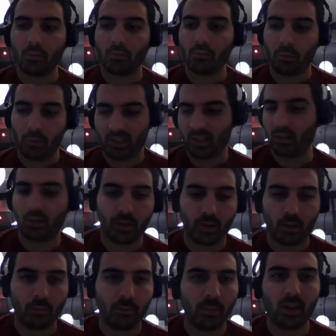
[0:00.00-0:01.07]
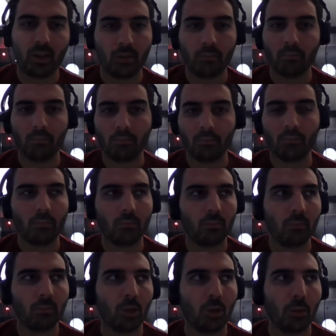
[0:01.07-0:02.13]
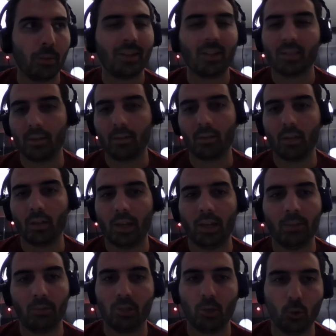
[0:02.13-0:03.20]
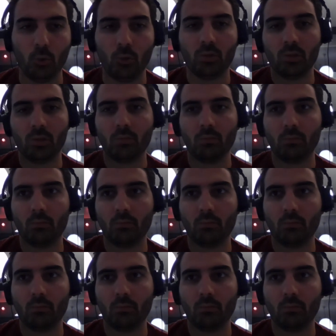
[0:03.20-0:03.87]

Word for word: from the sound of it, you're making them, you know, you're making it sound like anybody who's